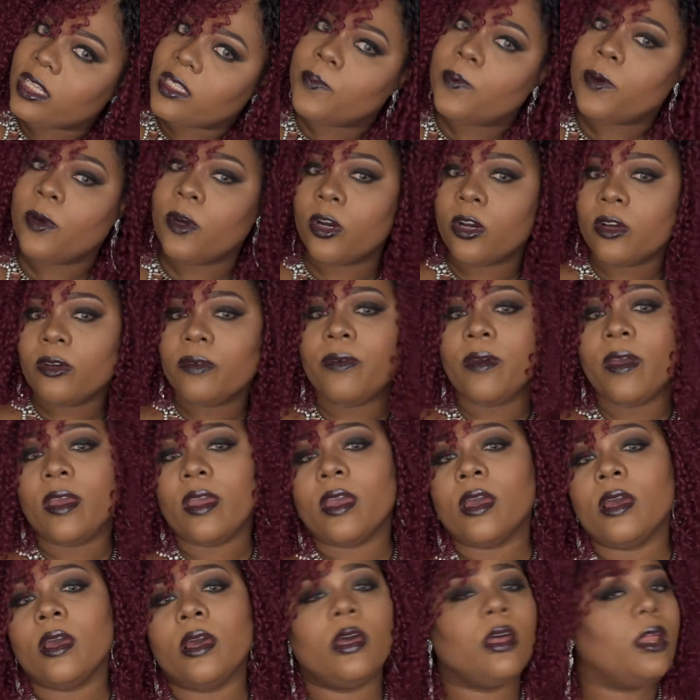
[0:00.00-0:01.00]
it's
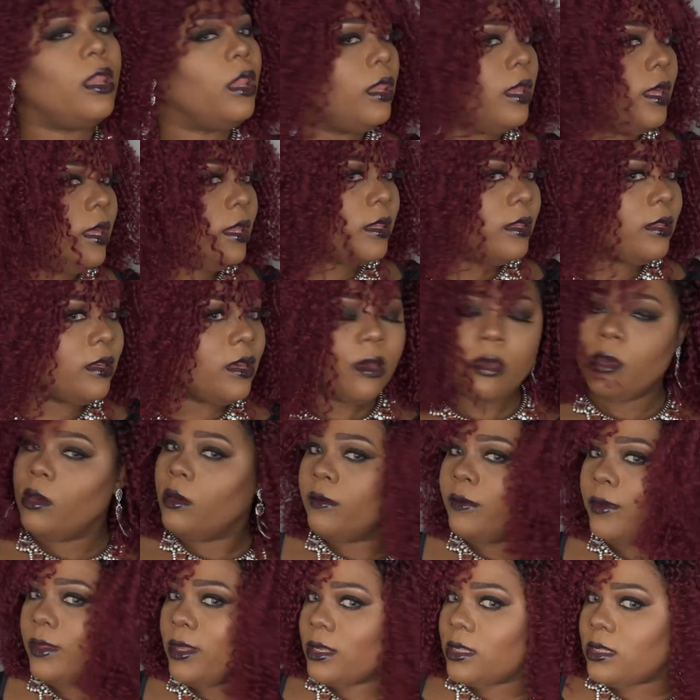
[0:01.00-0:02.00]
perfect length
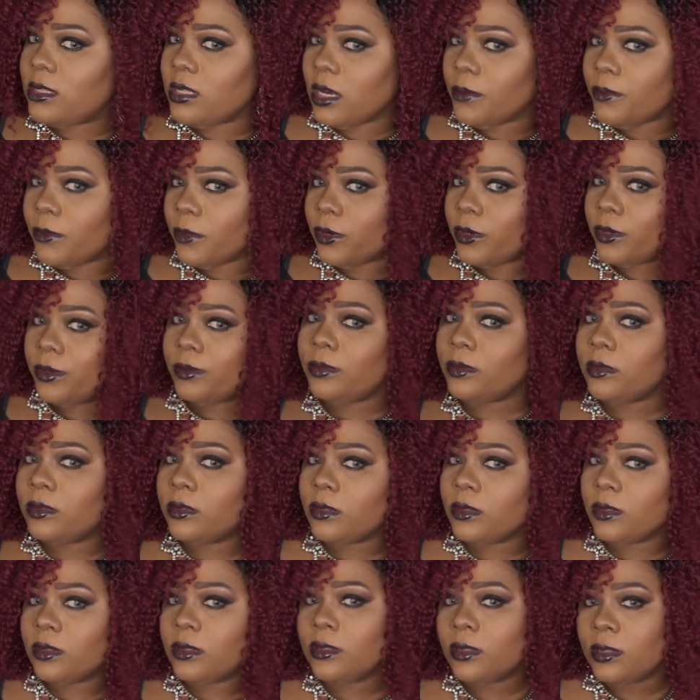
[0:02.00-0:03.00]
for the summer
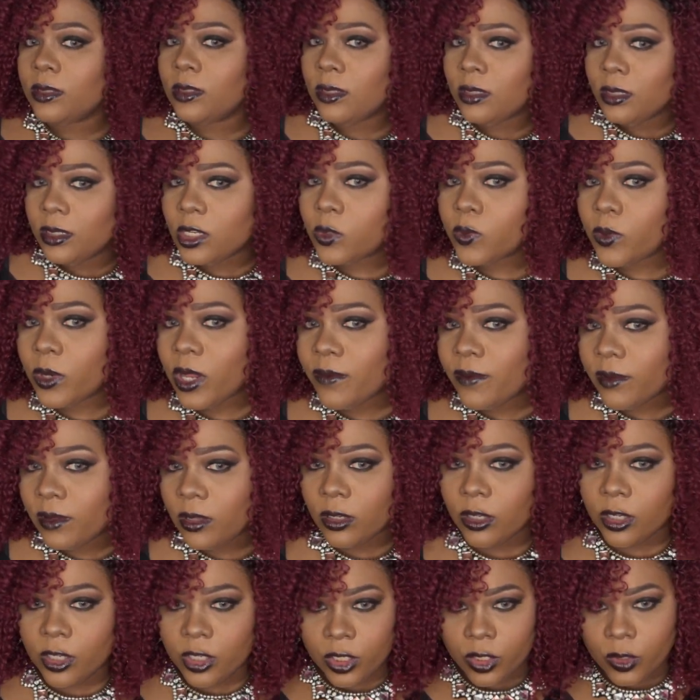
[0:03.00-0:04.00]
this would even
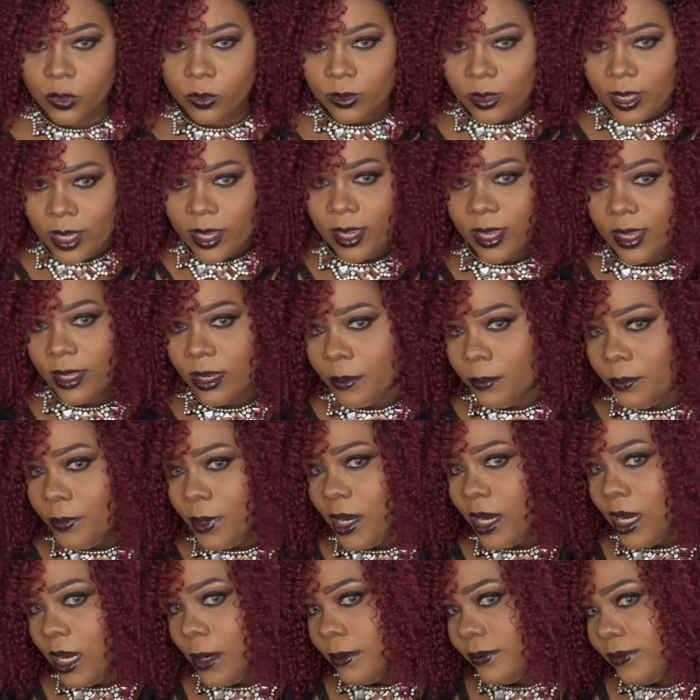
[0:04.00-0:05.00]
look cute like in a
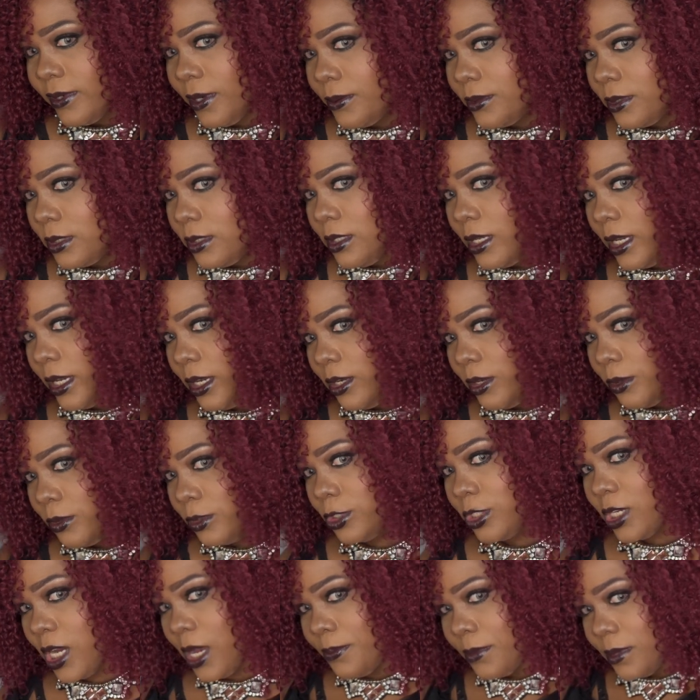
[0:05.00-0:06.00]
bob if i was in like you know
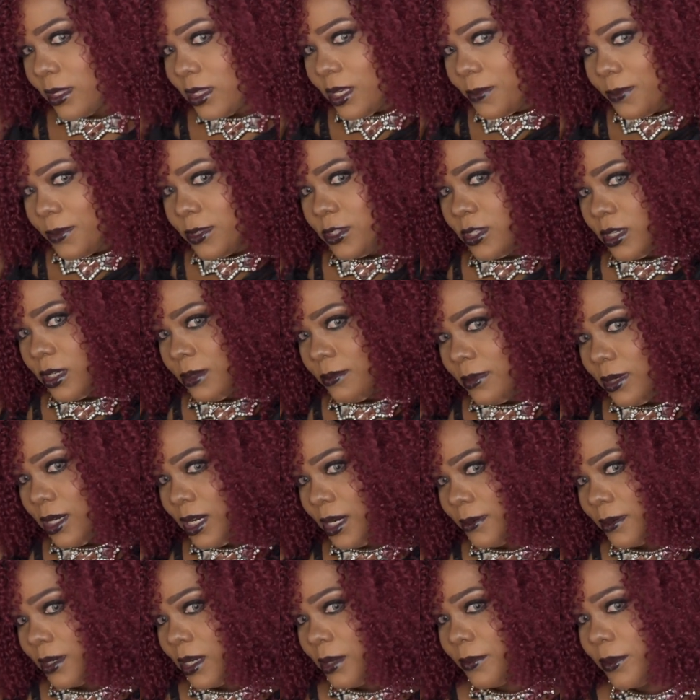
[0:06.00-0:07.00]
chop this up to a
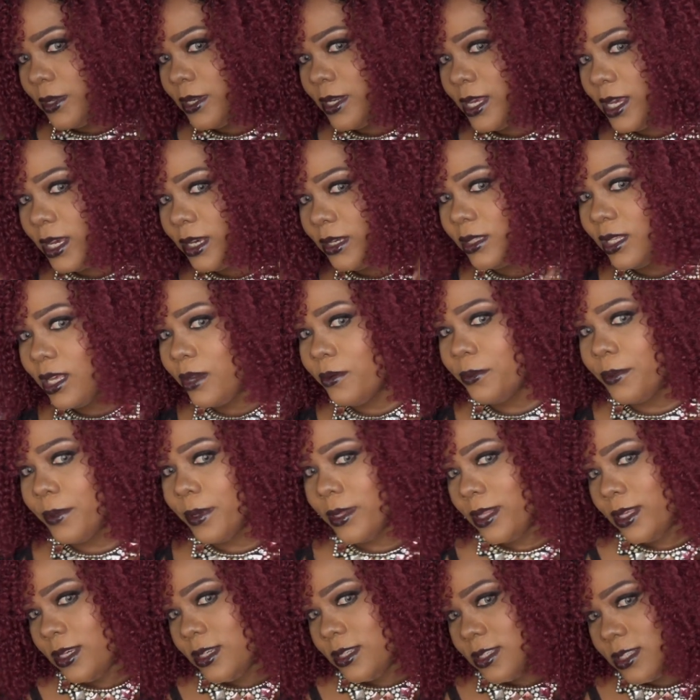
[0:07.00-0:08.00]
bob coming down that
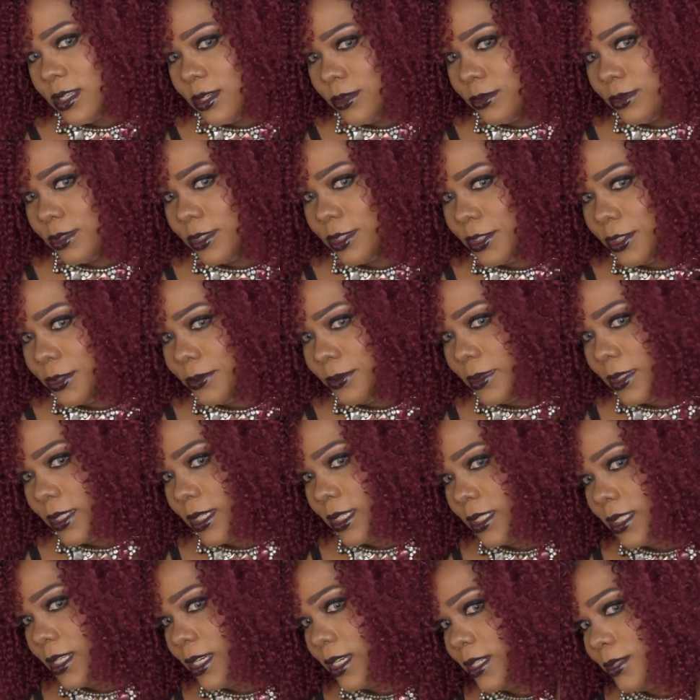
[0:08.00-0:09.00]
would look so dope look
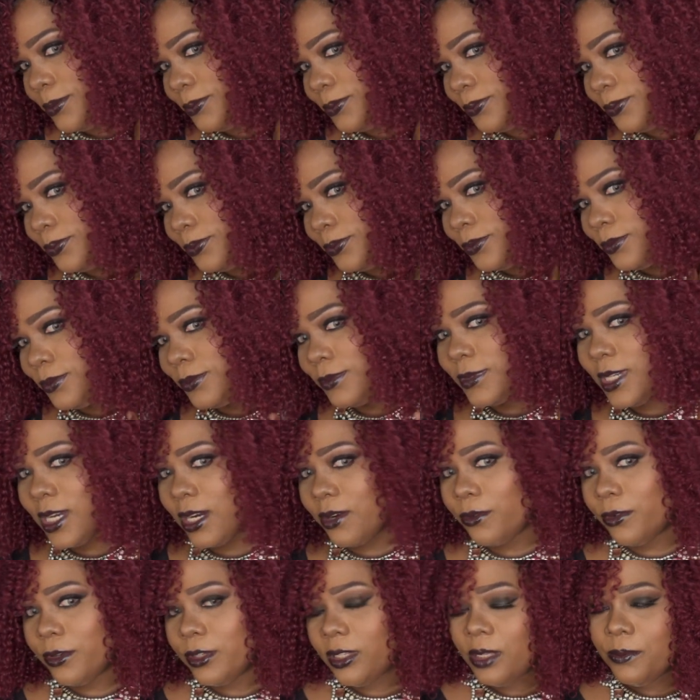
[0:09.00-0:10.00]
at that i'd
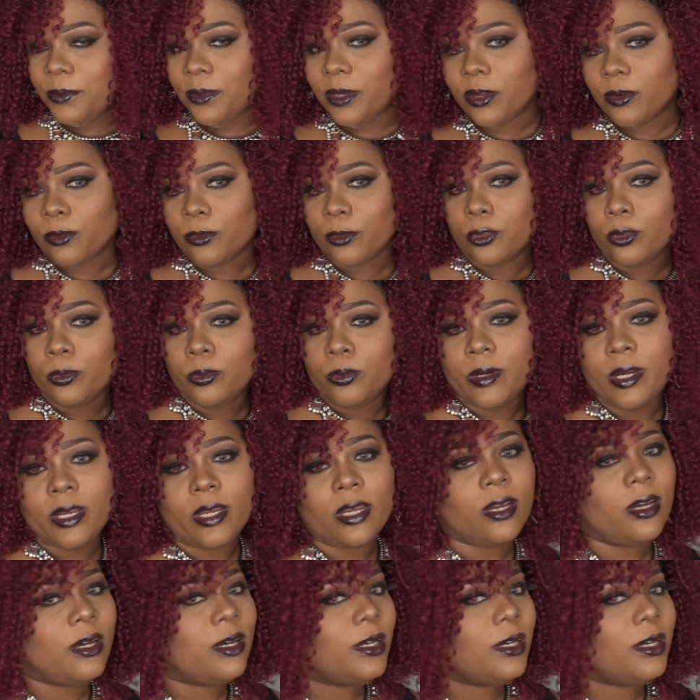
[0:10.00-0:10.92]
really be a rule breaker